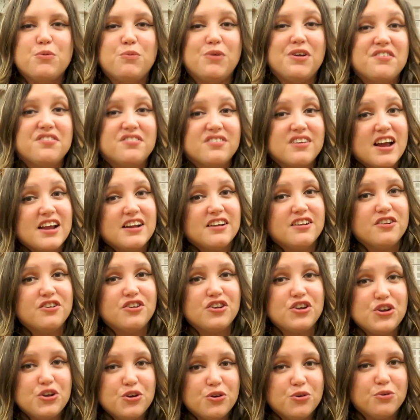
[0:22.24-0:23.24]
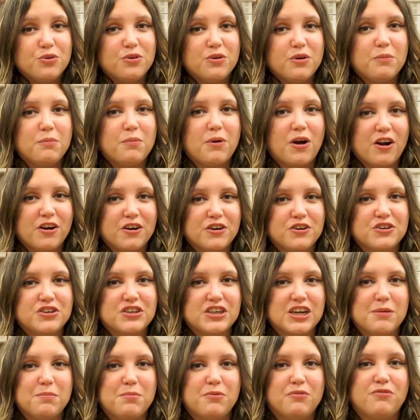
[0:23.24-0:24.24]
We've signed a new
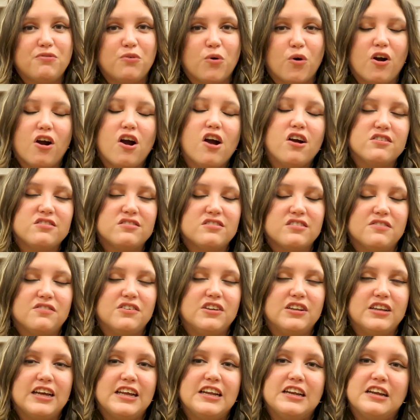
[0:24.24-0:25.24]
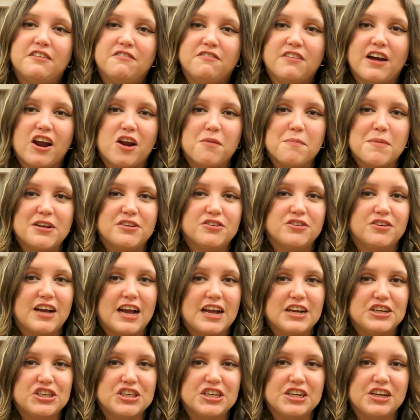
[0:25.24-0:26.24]
partnership for our civil and
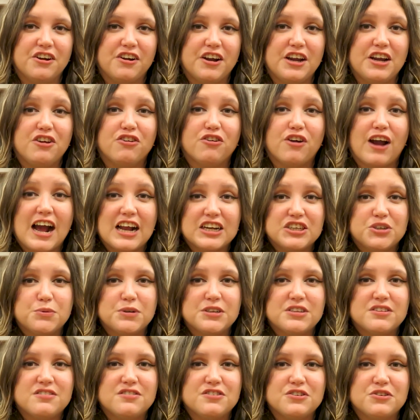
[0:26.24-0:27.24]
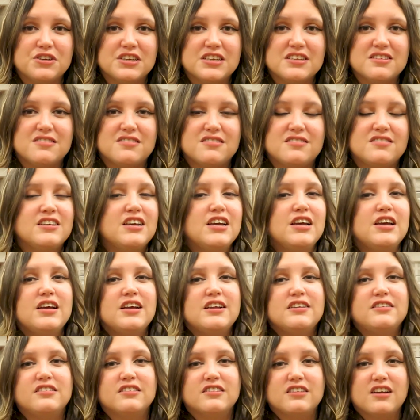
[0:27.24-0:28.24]
environmental engineering graduate students
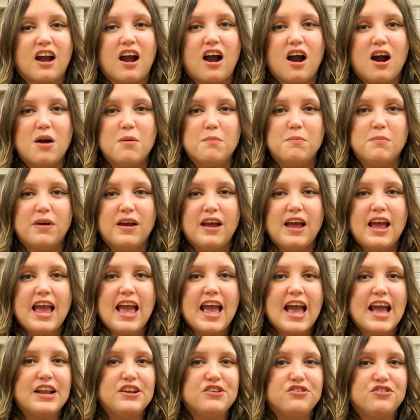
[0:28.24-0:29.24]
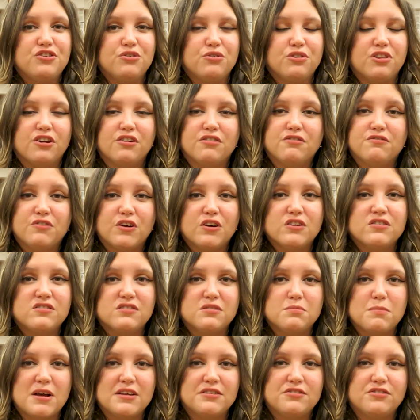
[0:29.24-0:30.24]
to come and do their
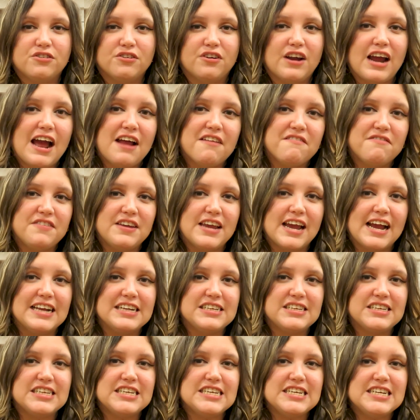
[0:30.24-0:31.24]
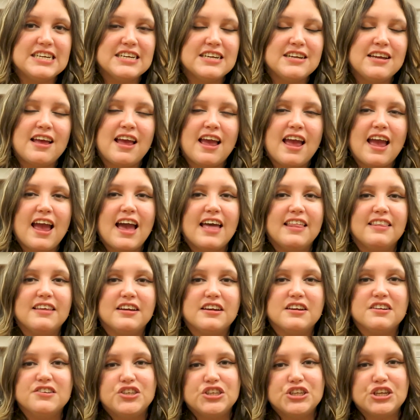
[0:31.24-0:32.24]
first semester at VIT and
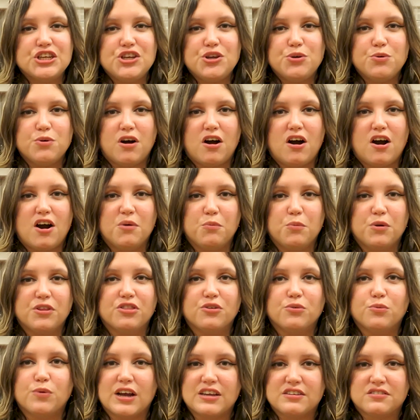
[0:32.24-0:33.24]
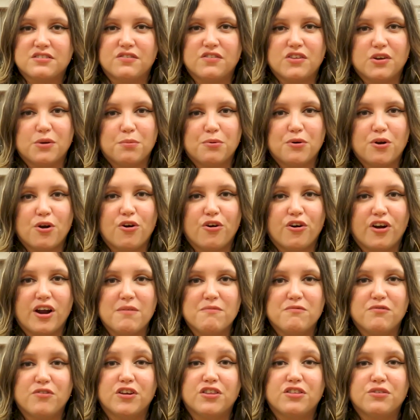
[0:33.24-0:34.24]
then continue on with the rest of their
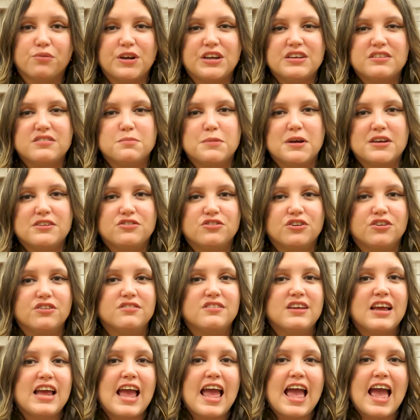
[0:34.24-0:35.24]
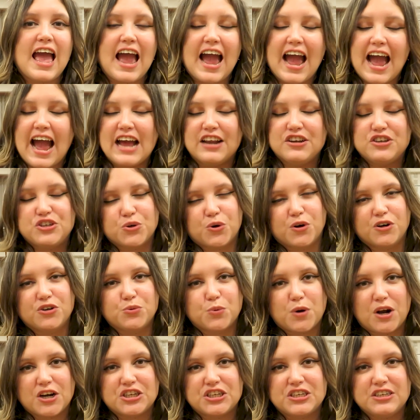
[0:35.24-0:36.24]
program for three semesters at
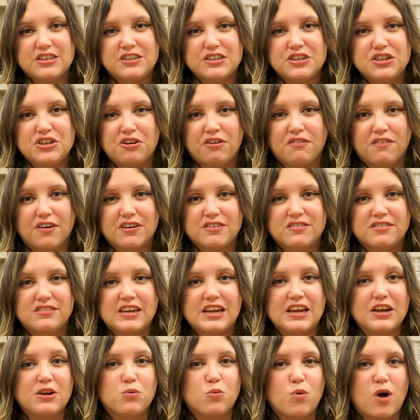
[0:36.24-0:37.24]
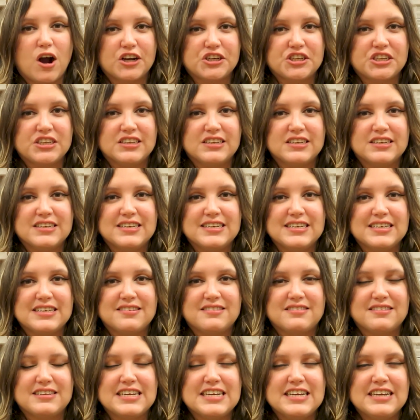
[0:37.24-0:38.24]
George Washington University in Washington,
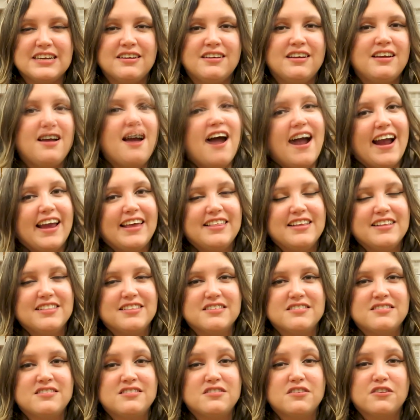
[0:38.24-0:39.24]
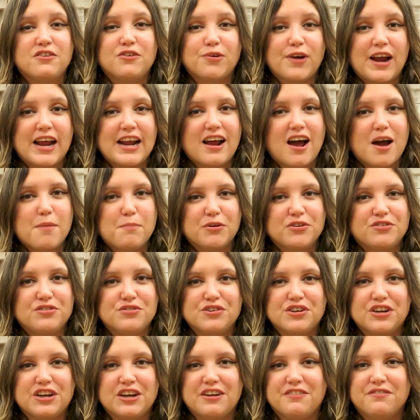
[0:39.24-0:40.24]
D.C. I think this is a great
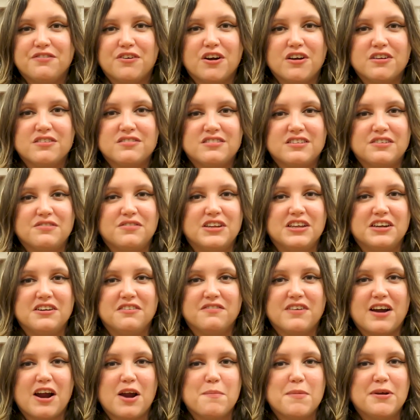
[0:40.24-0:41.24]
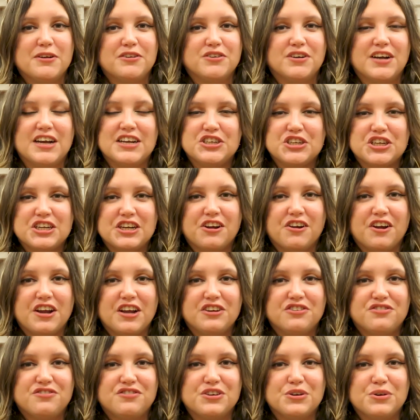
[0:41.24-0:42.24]
opportunity for our civil and environmental
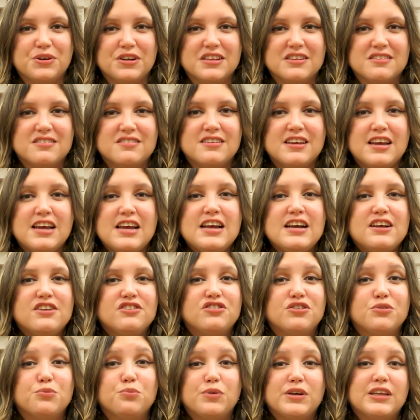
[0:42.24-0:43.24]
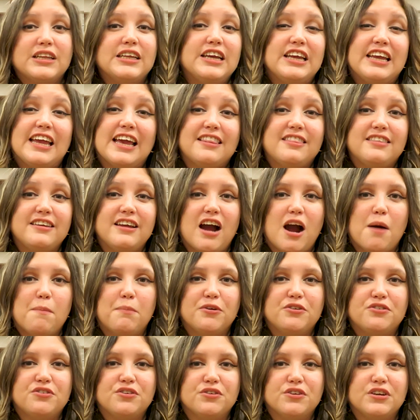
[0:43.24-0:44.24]
engineering students to really get the
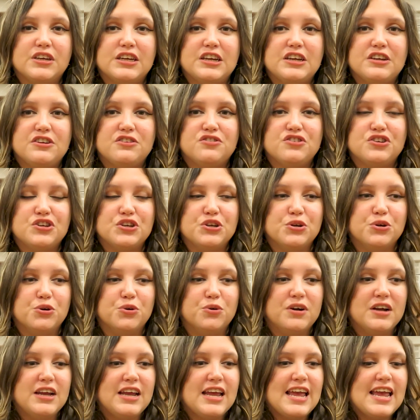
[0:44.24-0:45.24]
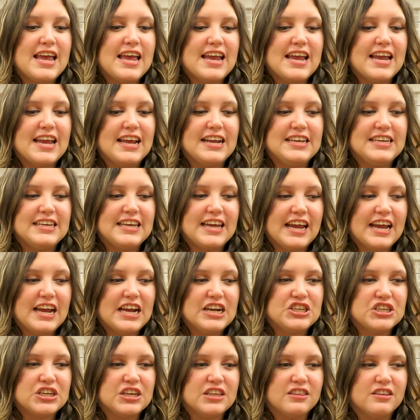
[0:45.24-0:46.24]
opportunity to
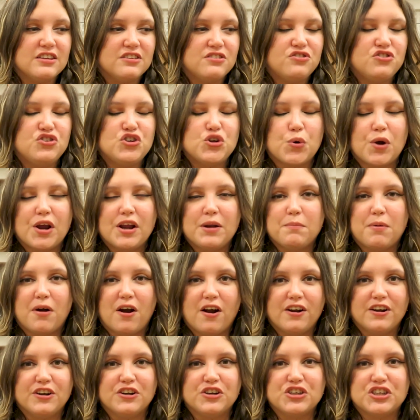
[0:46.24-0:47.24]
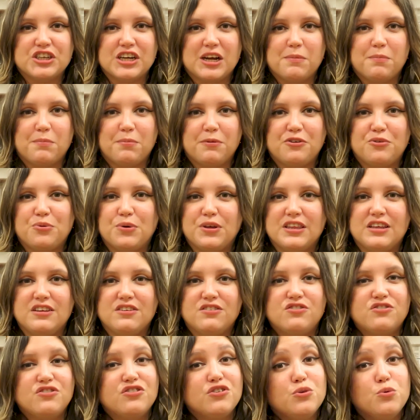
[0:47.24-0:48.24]
engage in this joint partnership between
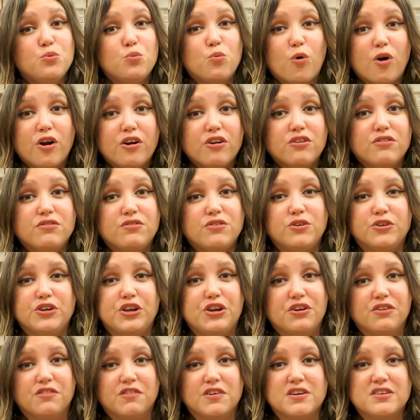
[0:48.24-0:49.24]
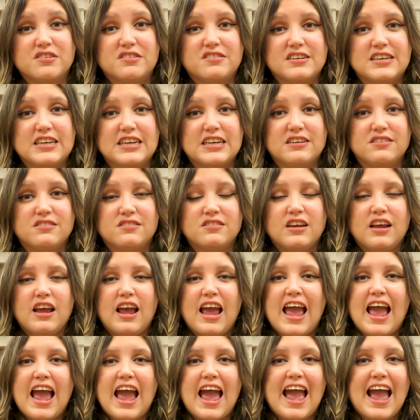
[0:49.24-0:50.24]
these two wonderful universities
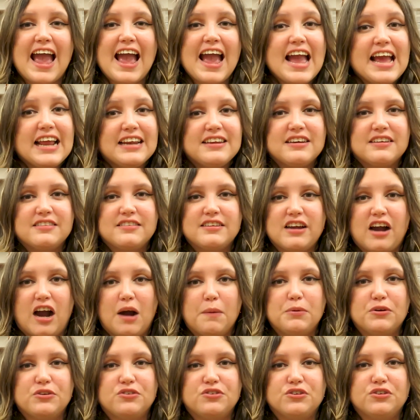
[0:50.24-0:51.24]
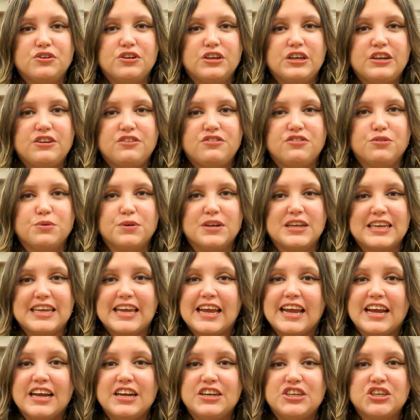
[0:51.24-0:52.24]
and get the opportunity to
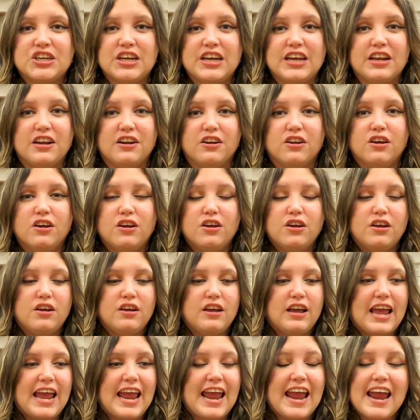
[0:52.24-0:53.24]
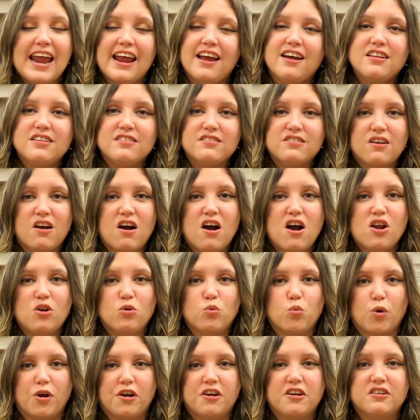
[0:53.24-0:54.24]
engage in
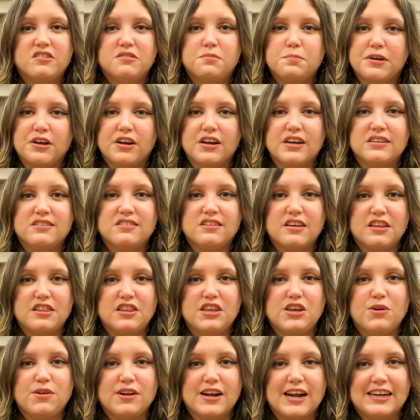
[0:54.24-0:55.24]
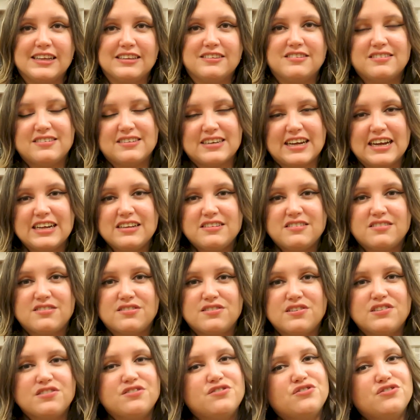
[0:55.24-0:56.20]
hands-on work experience in the United States.